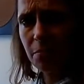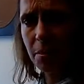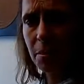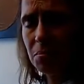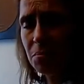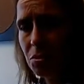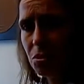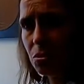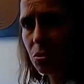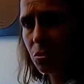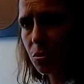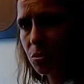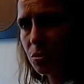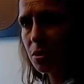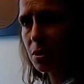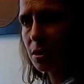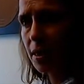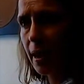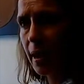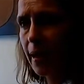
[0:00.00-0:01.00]
bib shorts,
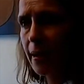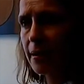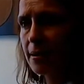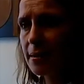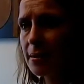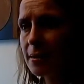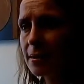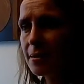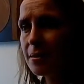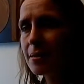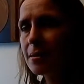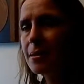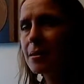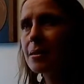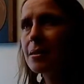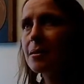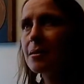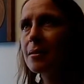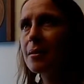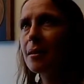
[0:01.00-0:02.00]
and
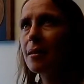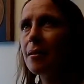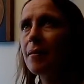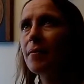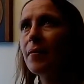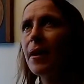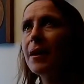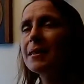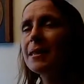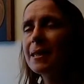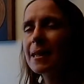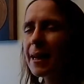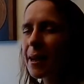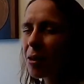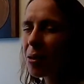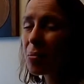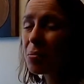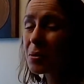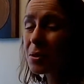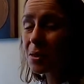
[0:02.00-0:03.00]
that did
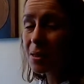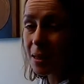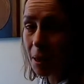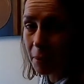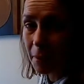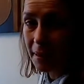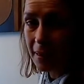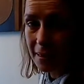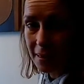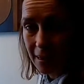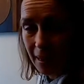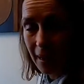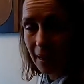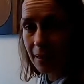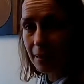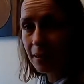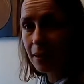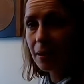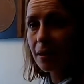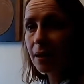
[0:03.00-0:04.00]
help to some extent,
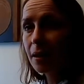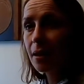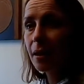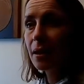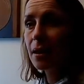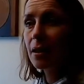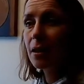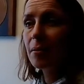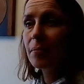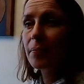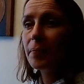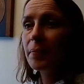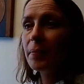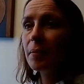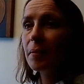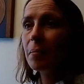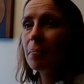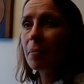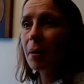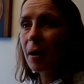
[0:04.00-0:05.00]

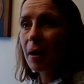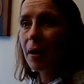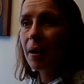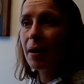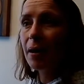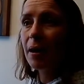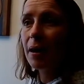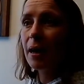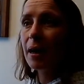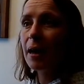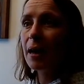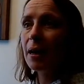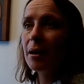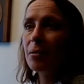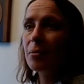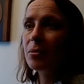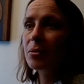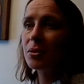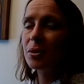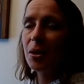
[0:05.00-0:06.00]
but it
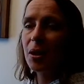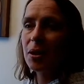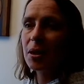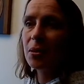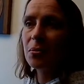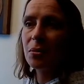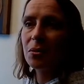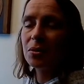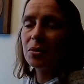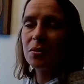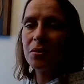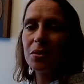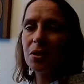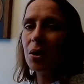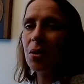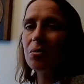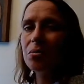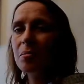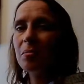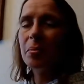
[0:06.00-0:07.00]
certainly wasn't the
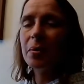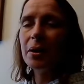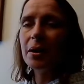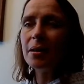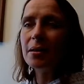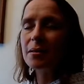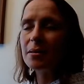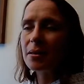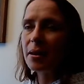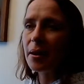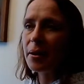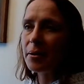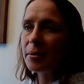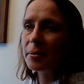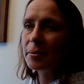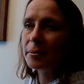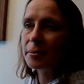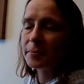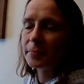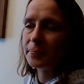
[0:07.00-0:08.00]
golden bullet. So
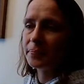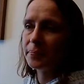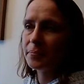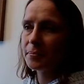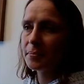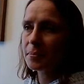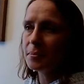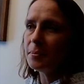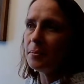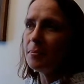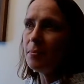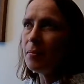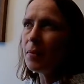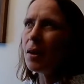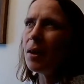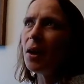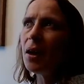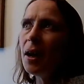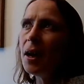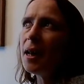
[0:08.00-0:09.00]

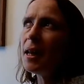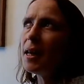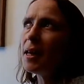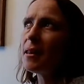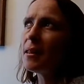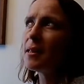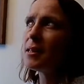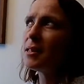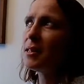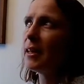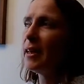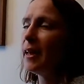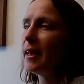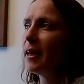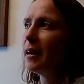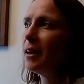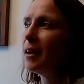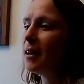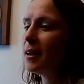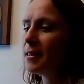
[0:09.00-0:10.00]
earlier this year I